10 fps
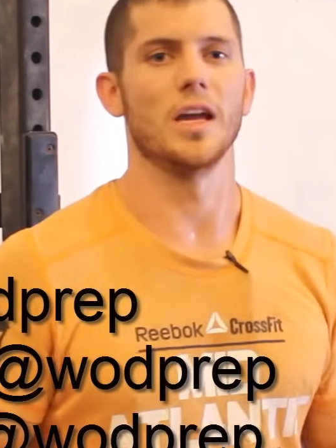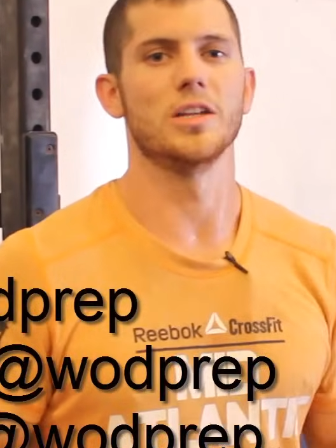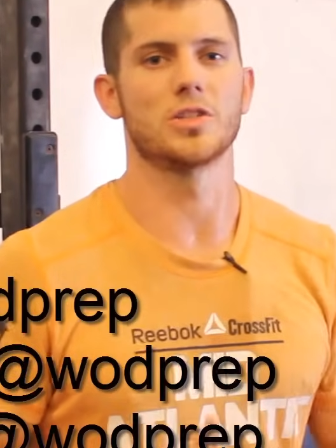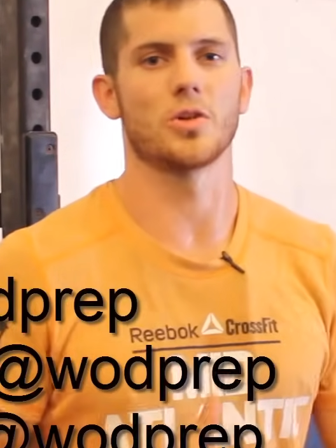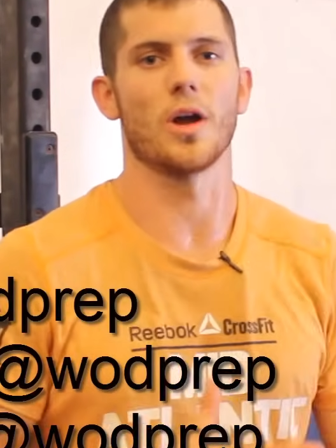
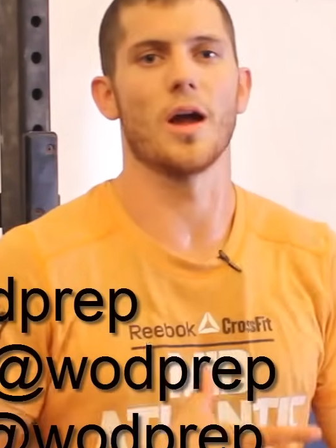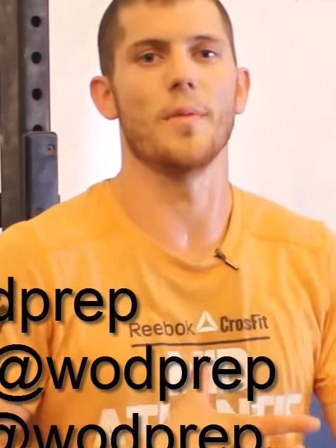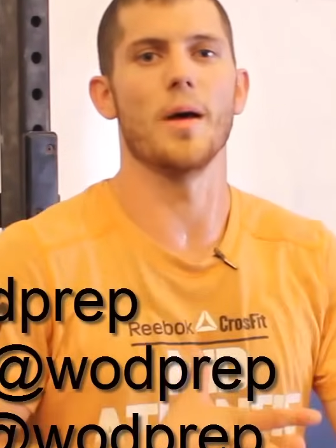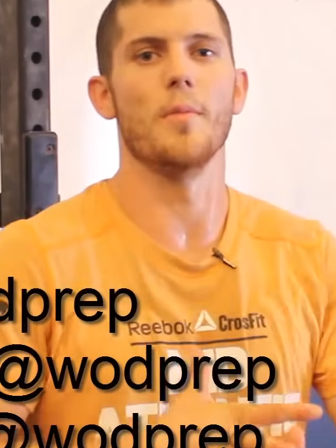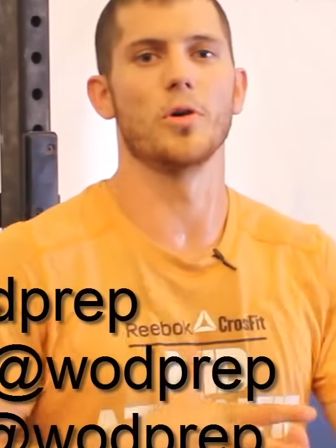
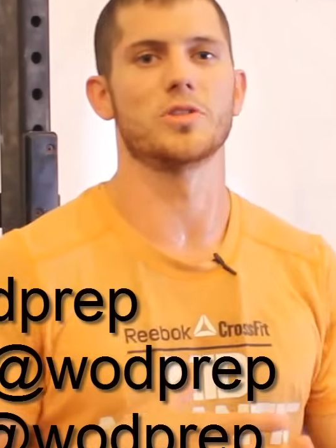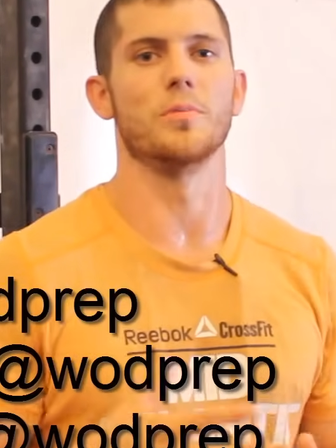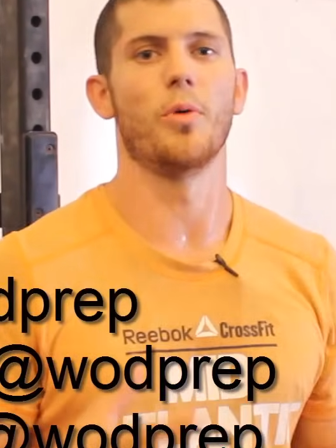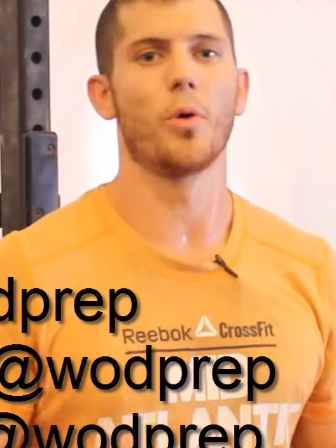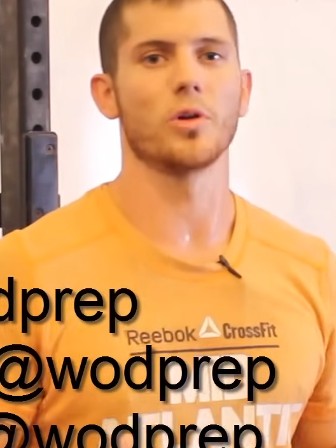Instagram, and most
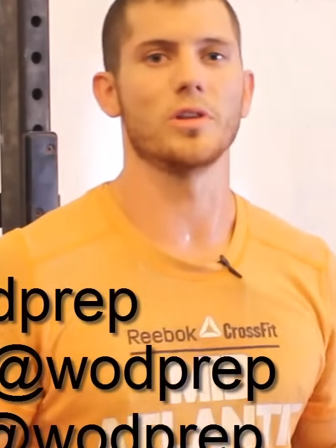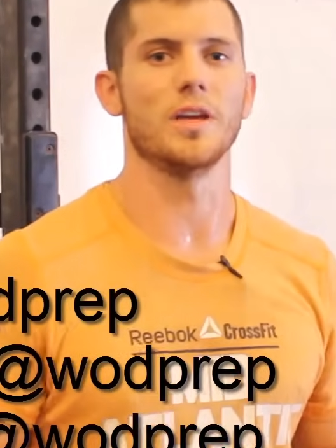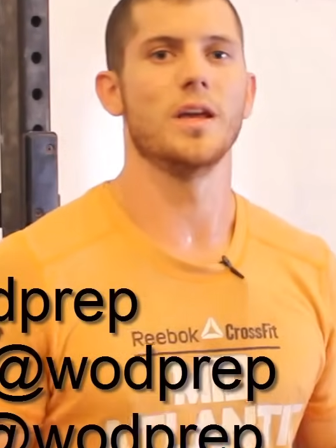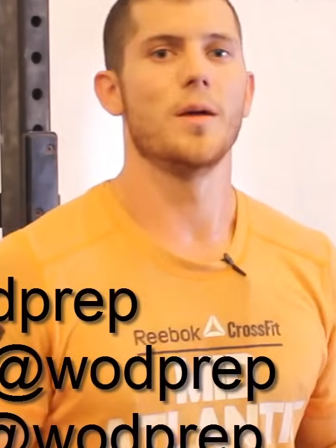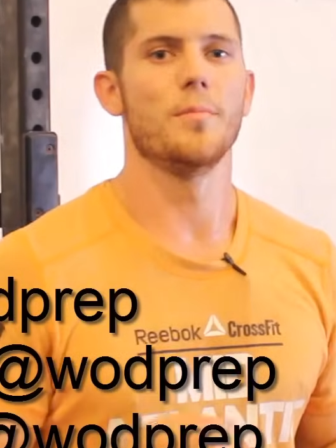
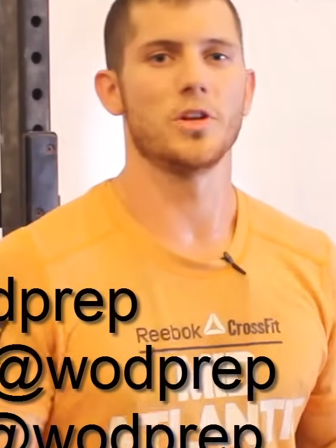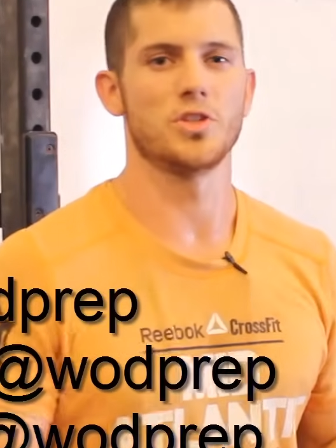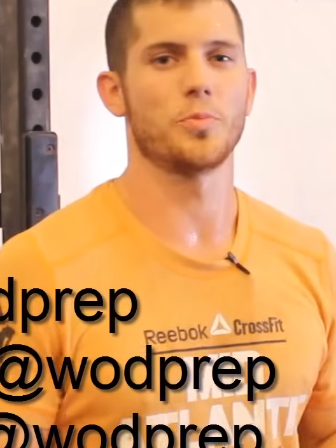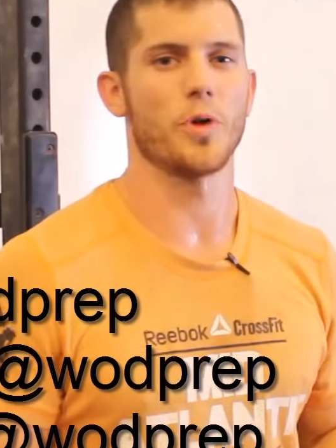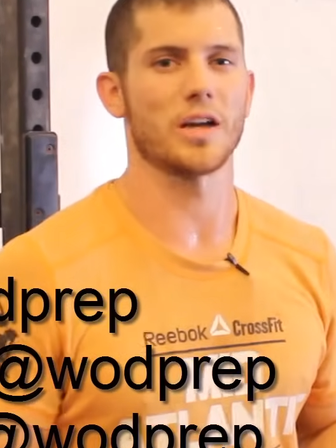importantly, make
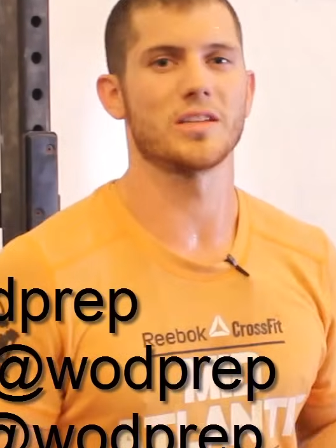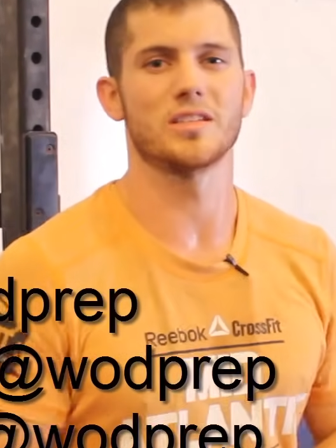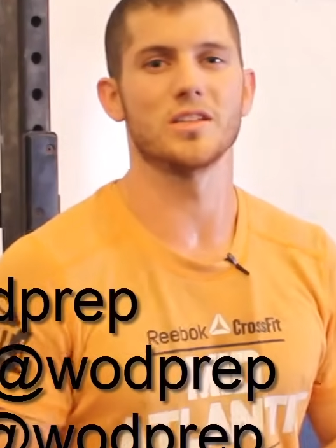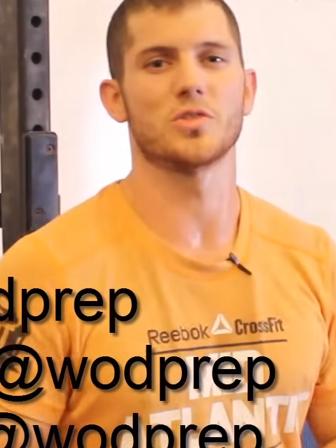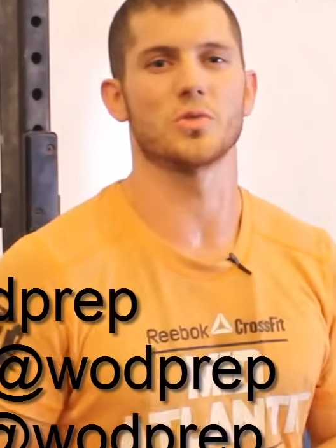sure you practice
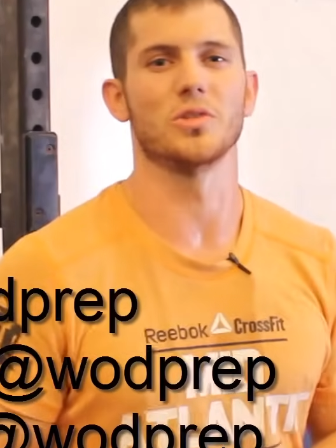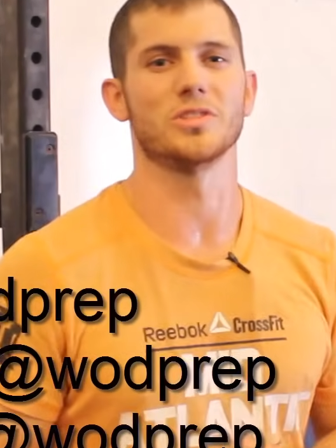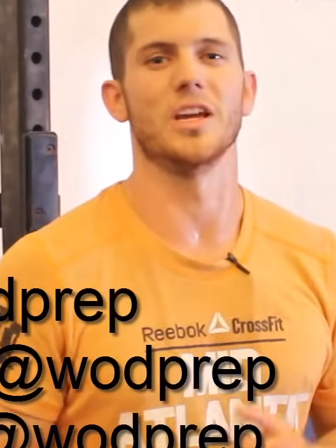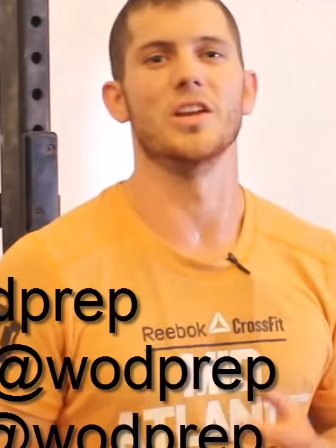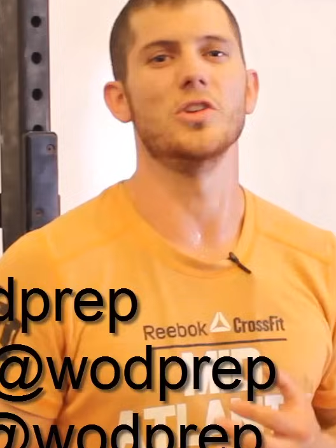these
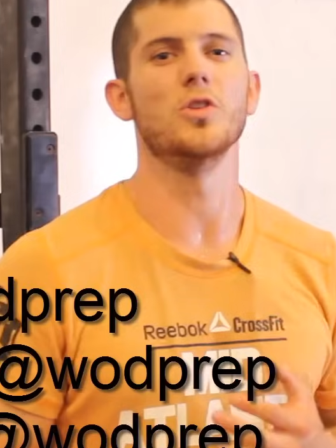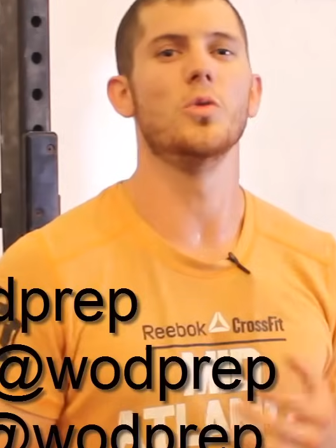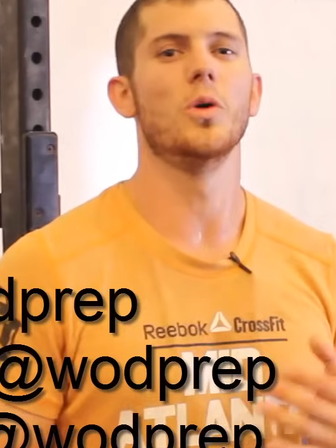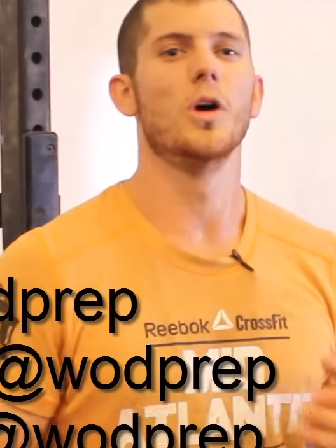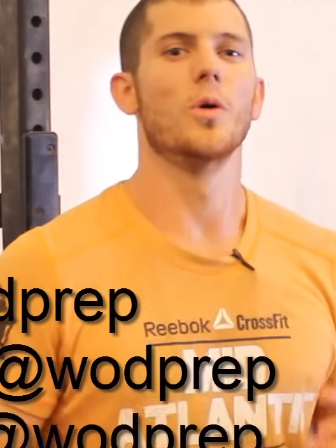drills and
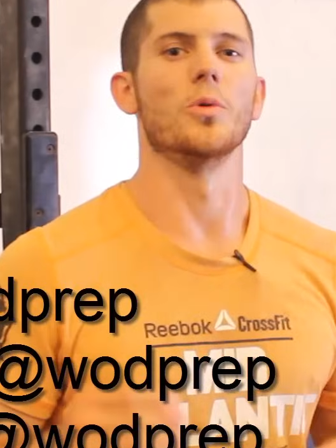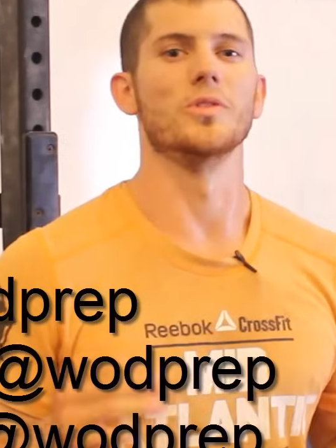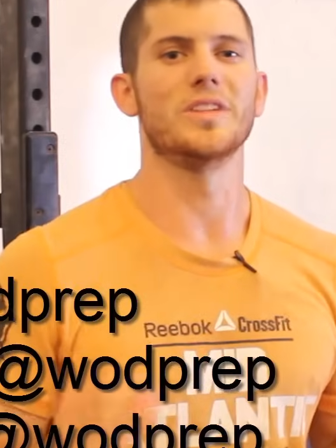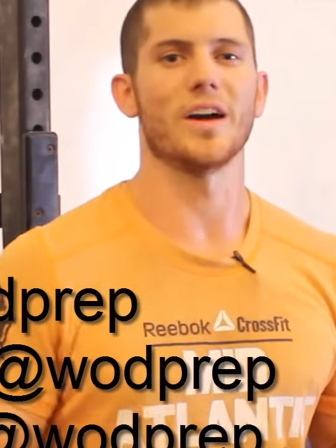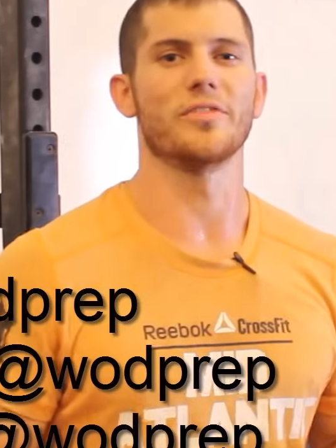you will
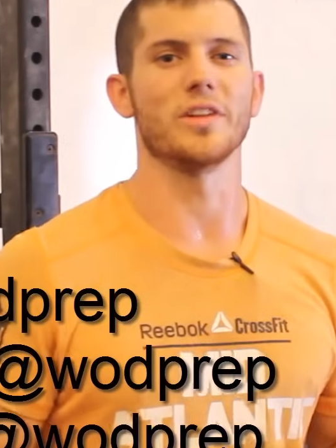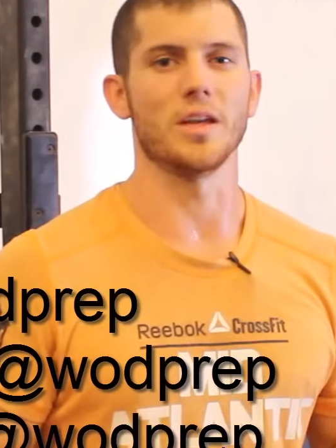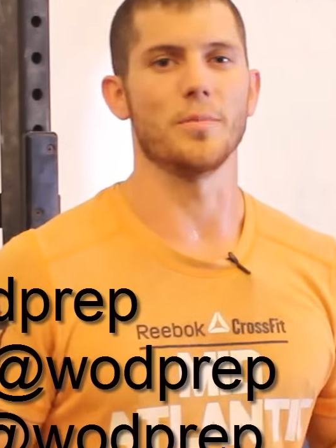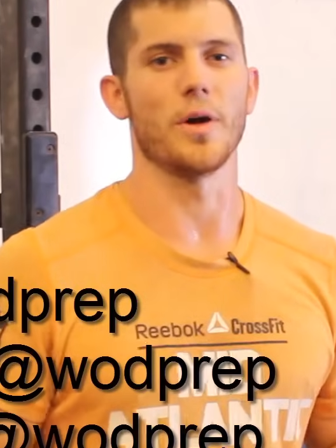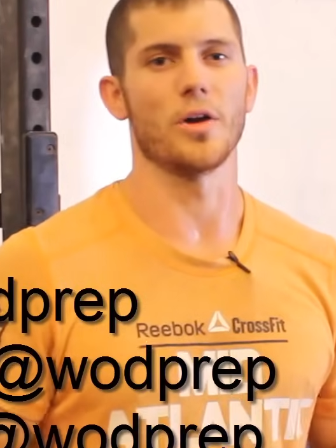definitely
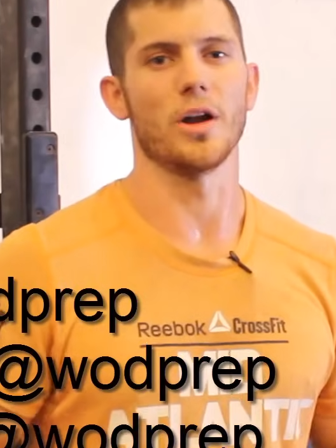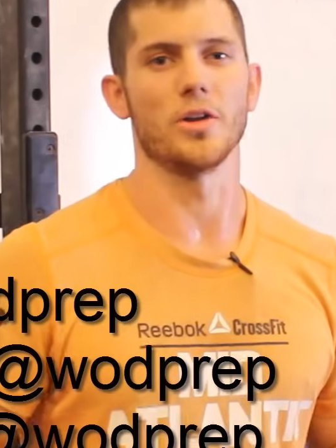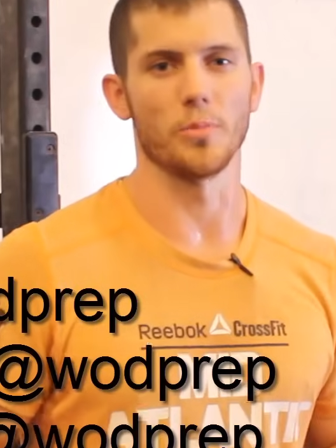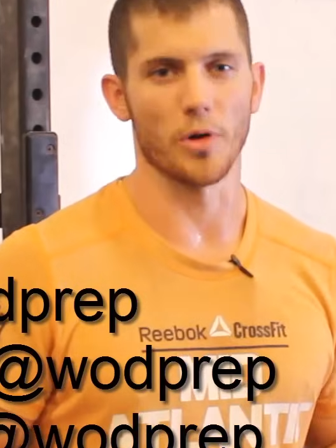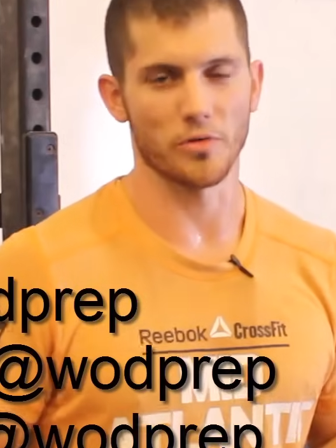get better at
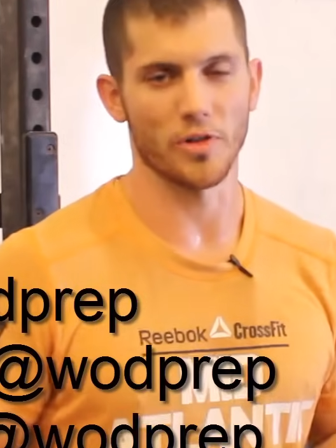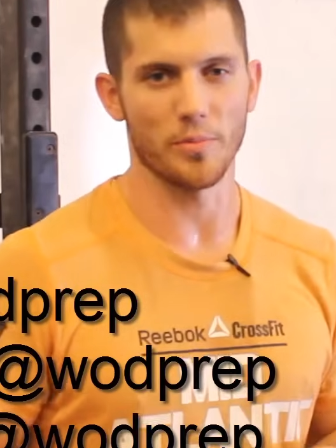your butterfly